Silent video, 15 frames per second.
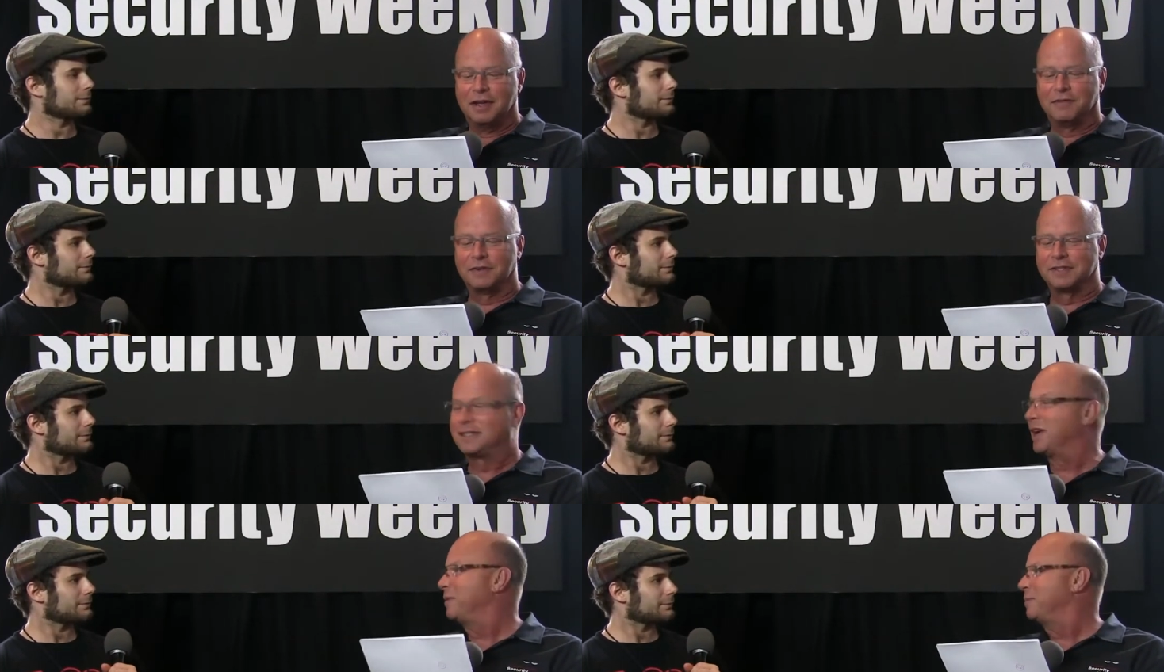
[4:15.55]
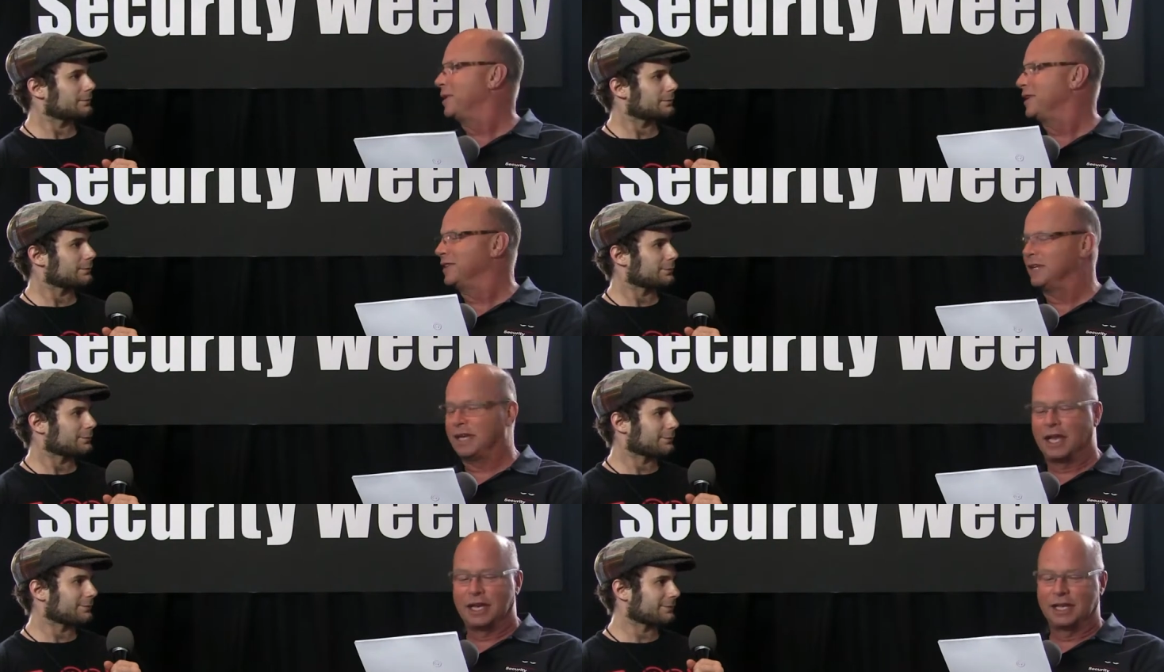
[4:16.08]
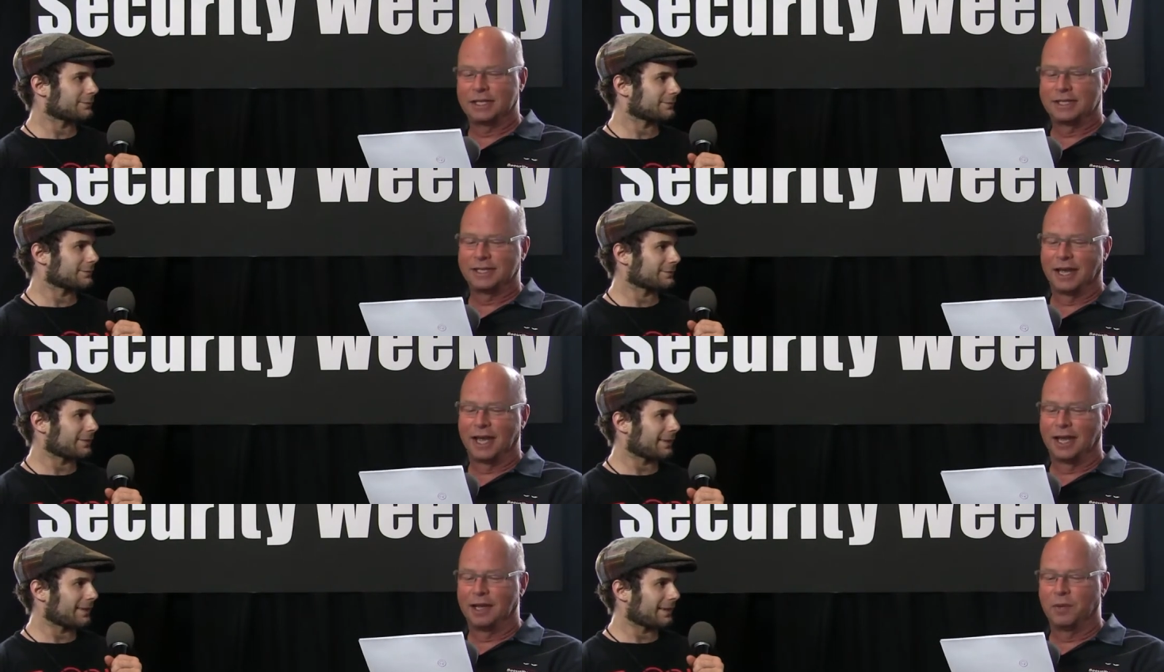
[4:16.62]
Speaker 1: For someone the
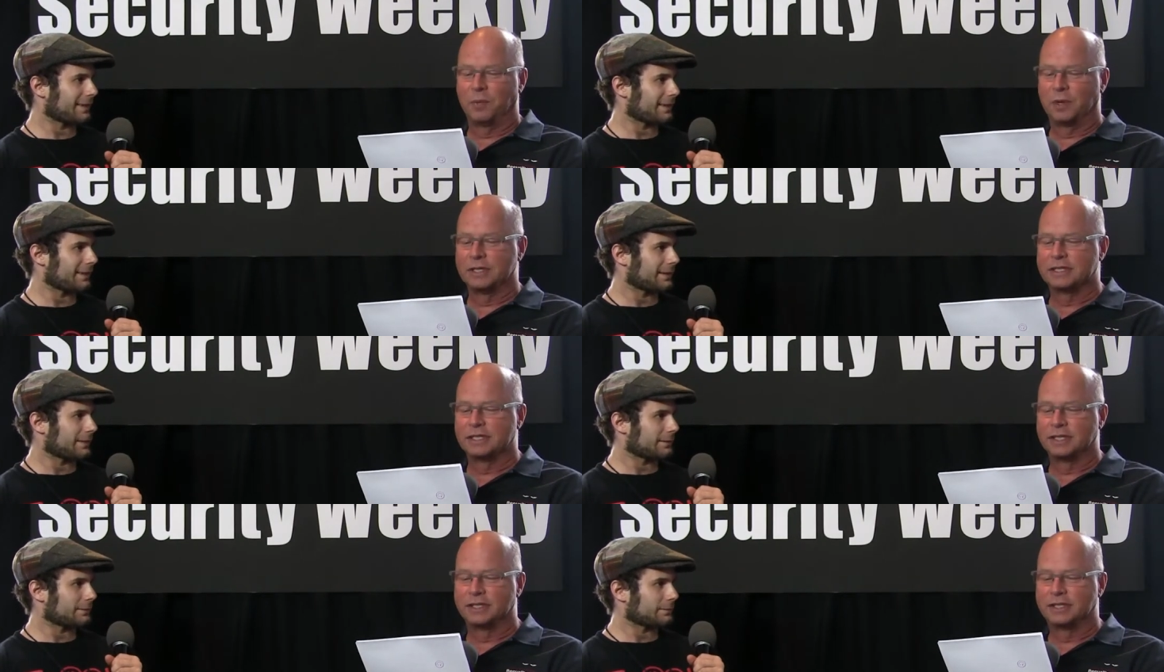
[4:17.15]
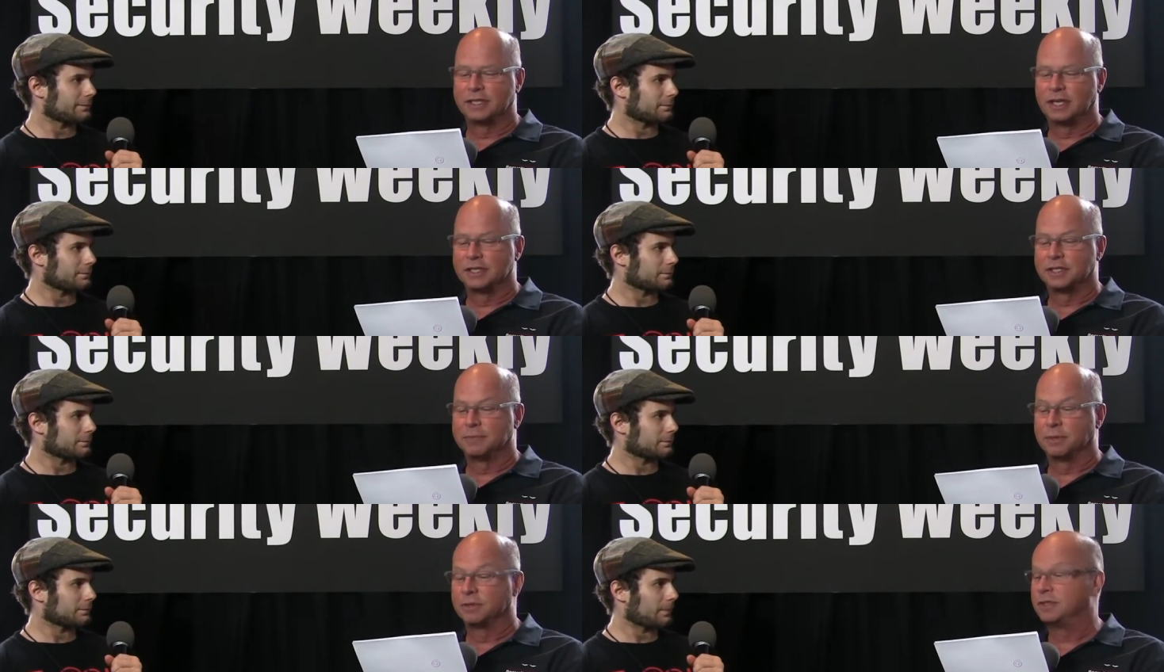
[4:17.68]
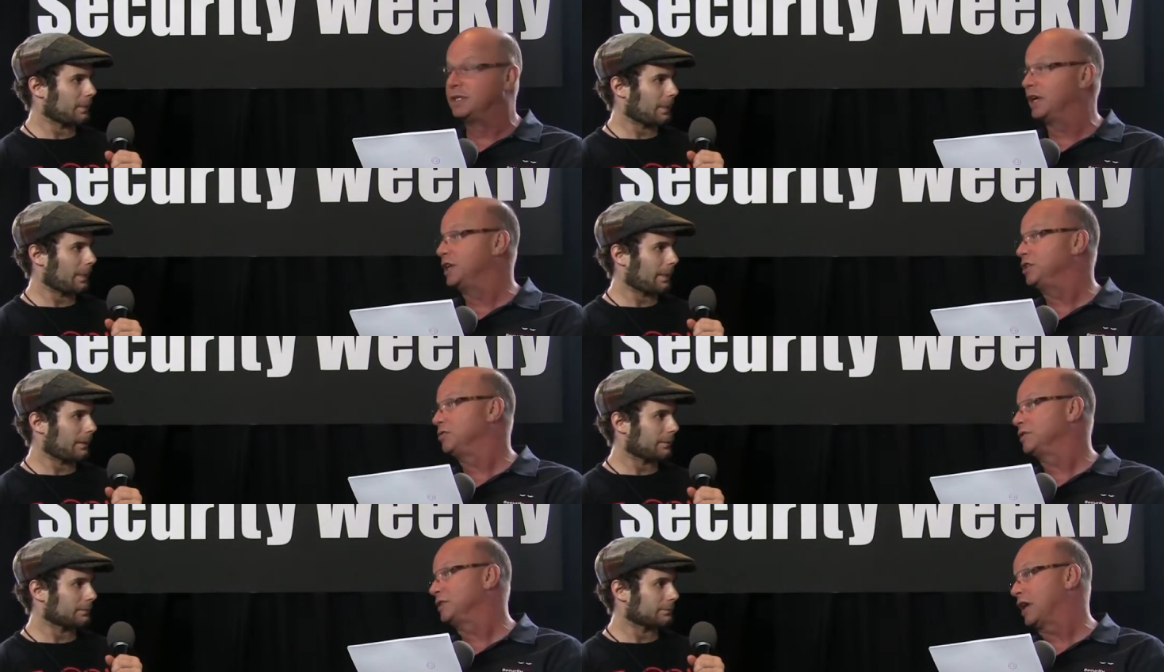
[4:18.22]
NSA once listed as the most
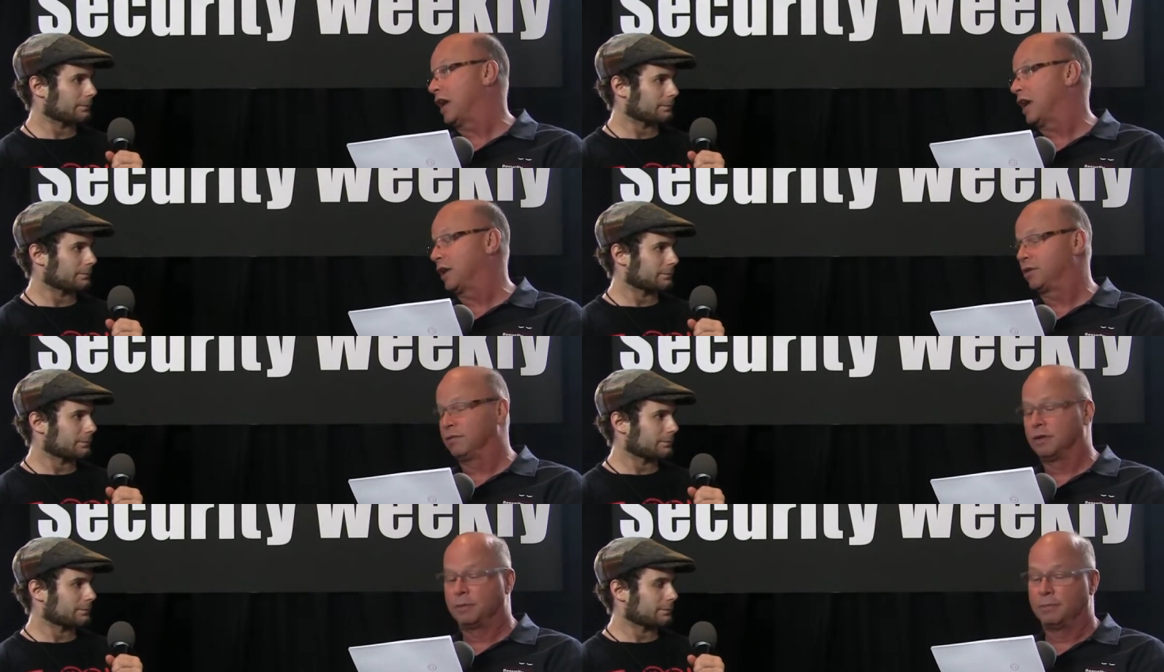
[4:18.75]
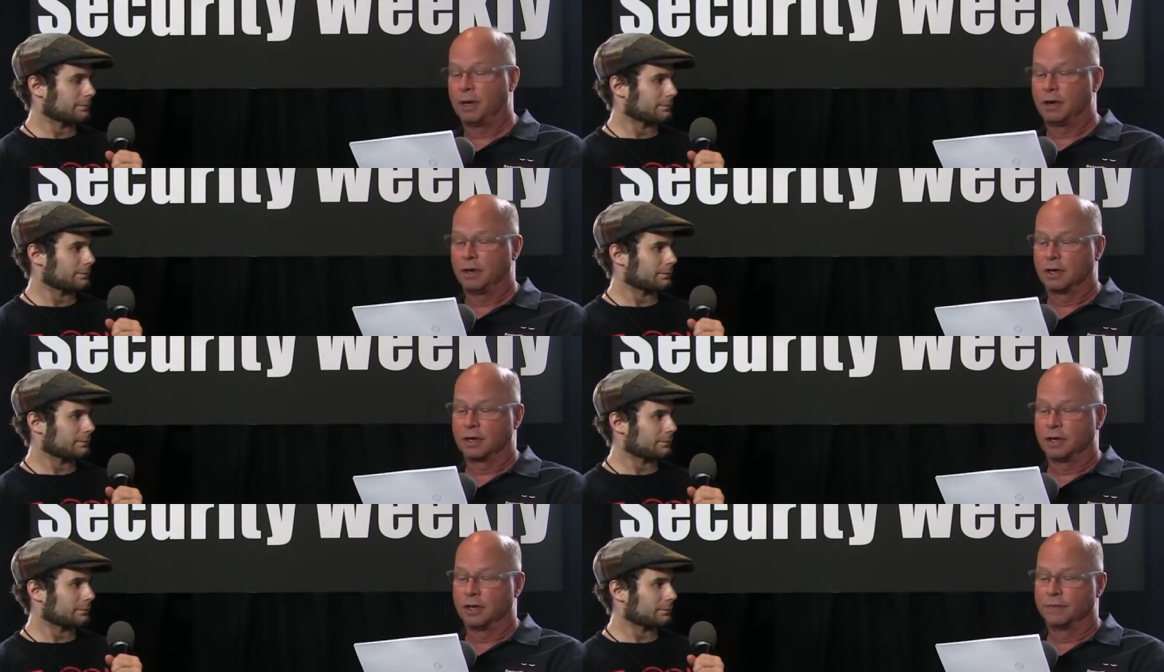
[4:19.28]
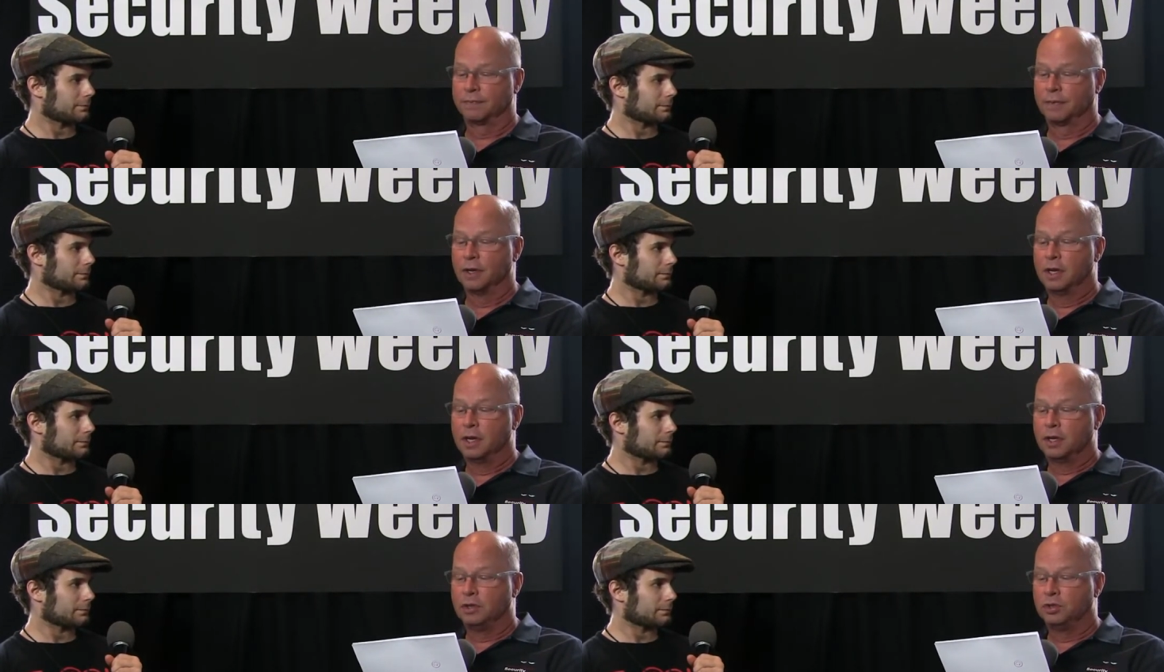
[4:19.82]
dangerous hacker in America,
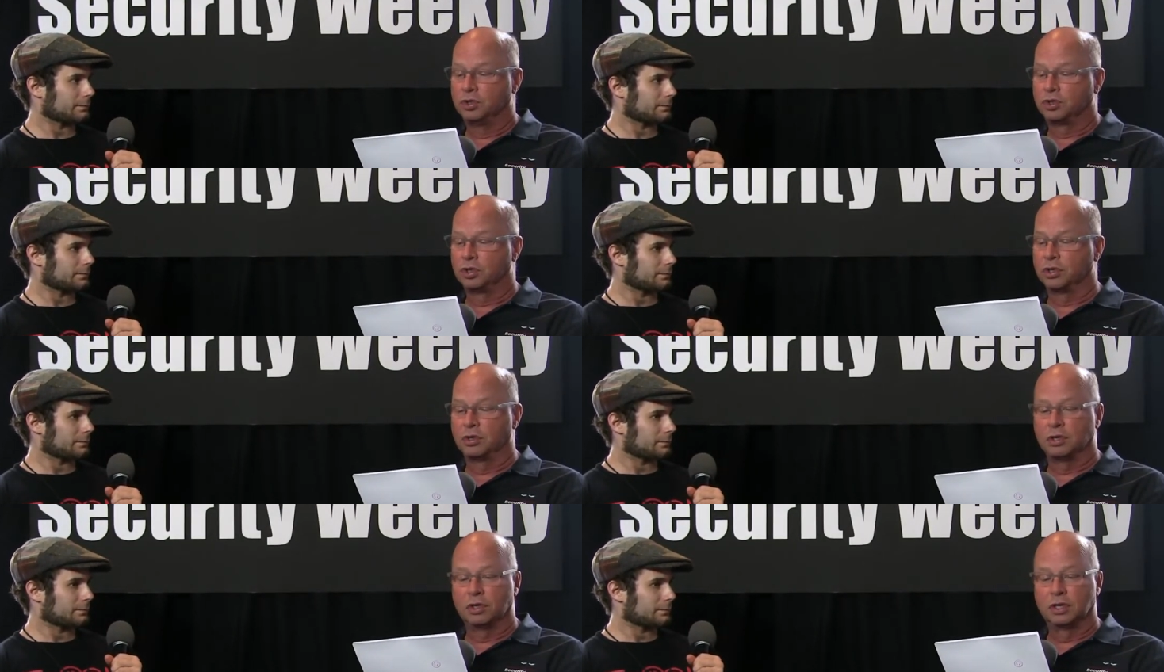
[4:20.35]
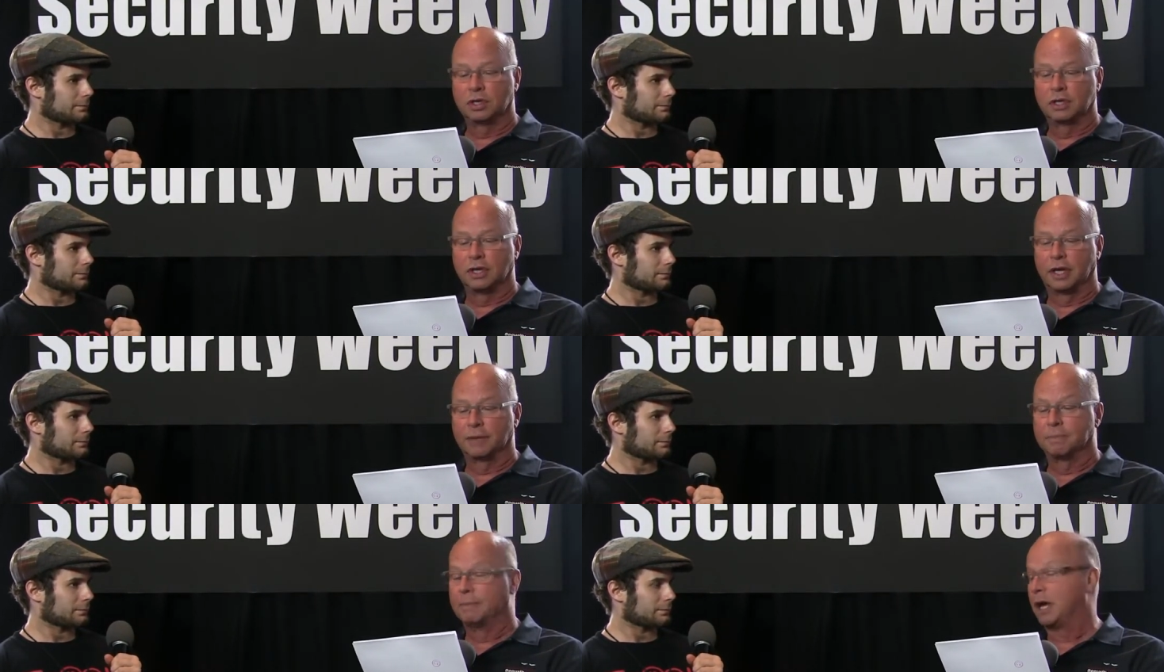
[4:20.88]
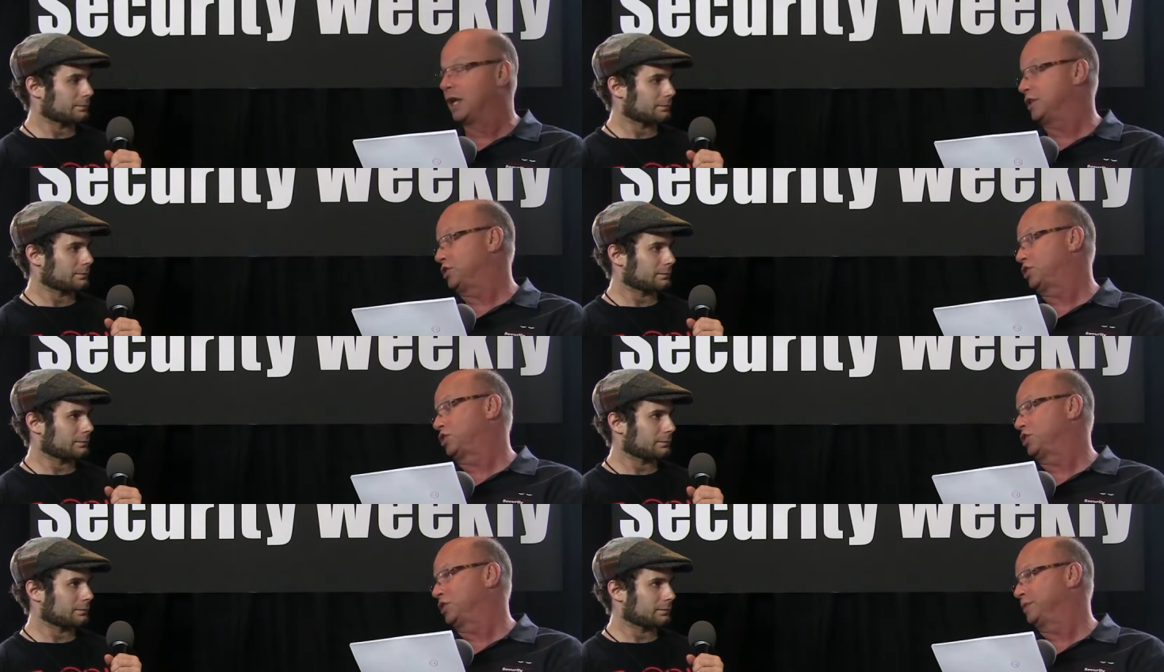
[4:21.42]
you sure don't look like
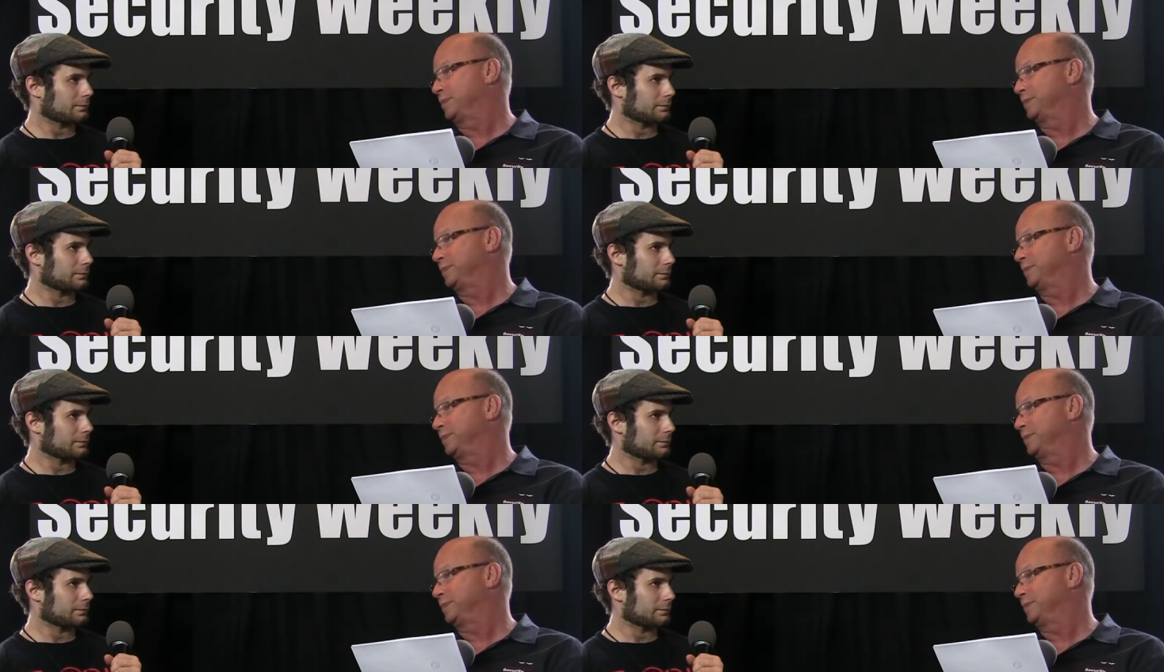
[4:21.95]
much.